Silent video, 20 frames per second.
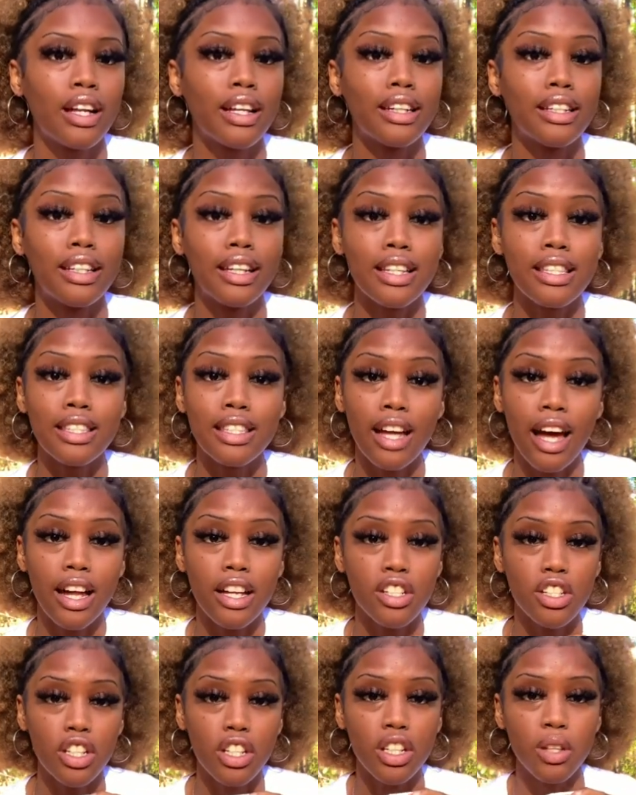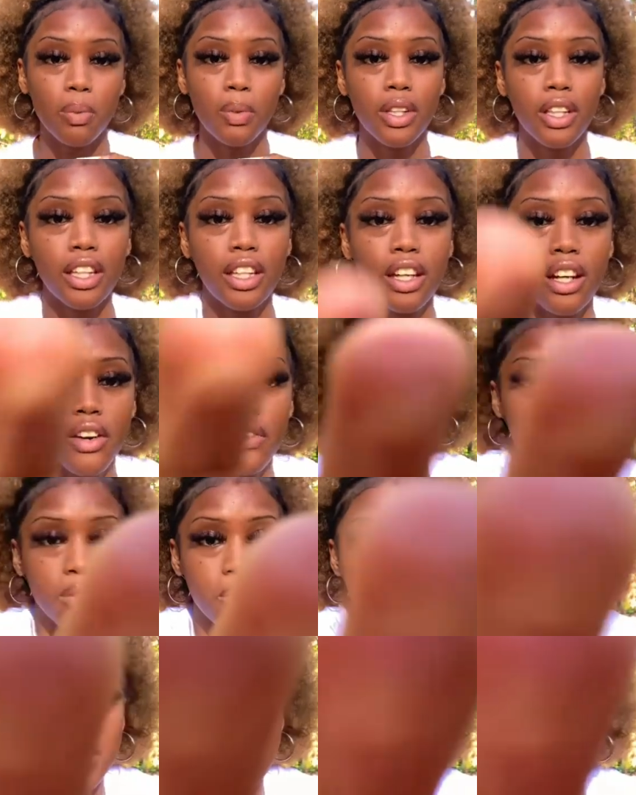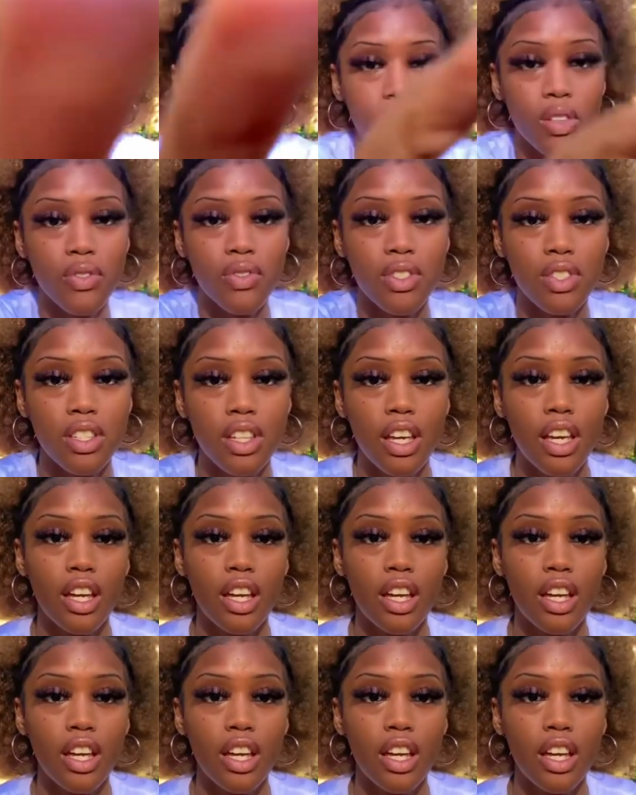does not genuinely care for themselves,